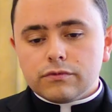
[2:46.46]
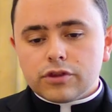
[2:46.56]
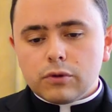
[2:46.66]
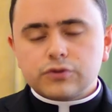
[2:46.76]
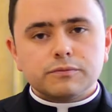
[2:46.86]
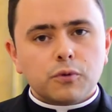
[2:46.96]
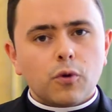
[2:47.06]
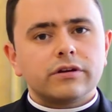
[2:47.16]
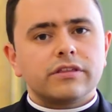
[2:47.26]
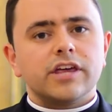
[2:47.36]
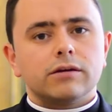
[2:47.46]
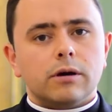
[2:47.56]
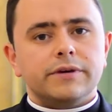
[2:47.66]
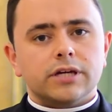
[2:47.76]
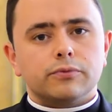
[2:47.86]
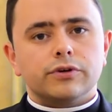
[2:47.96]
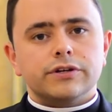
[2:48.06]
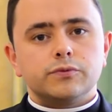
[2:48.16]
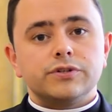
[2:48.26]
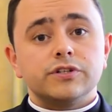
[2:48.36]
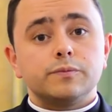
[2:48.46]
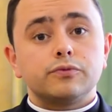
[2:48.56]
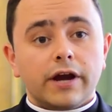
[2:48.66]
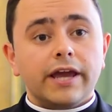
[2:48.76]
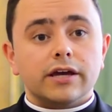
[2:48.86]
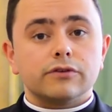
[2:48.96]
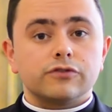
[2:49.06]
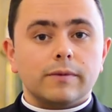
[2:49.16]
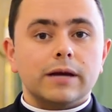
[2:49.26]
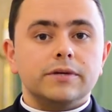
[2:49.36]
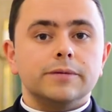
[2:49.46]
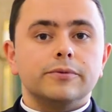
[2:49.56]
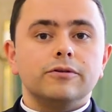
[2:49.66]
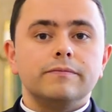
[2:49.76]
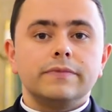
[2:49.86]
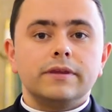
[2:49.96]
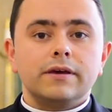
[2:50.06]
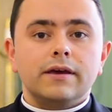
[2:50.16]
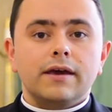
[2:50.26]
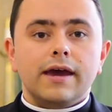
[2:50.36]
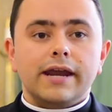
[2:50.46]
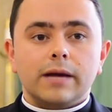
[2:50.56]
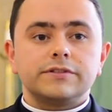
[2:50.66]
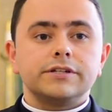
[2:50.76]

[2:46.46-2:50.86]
the most important thing about being a priest, which is praying for my people. And I'm